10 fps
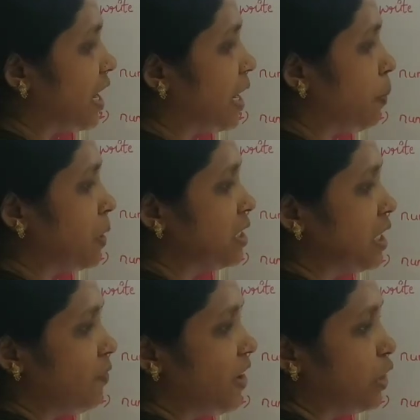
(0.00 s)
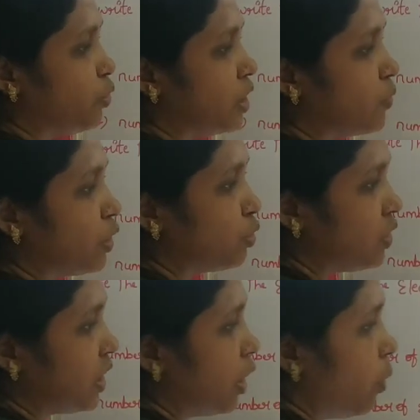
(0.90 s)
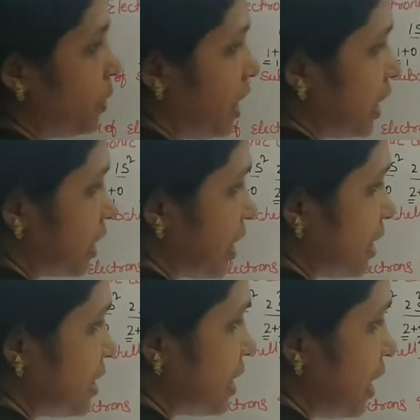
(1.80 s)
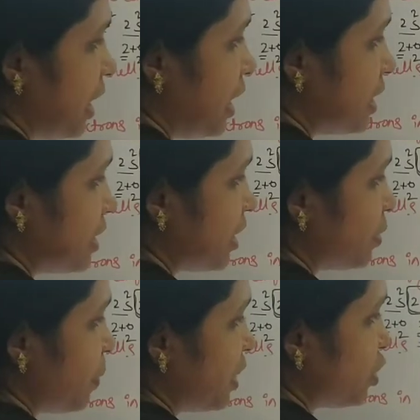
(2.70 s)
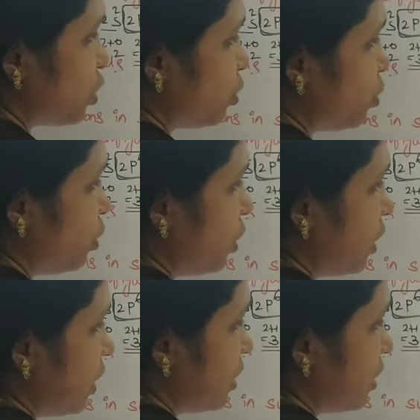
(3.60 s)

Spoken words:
the N plus L value equal to 3. How many electrons? 6 plus 2,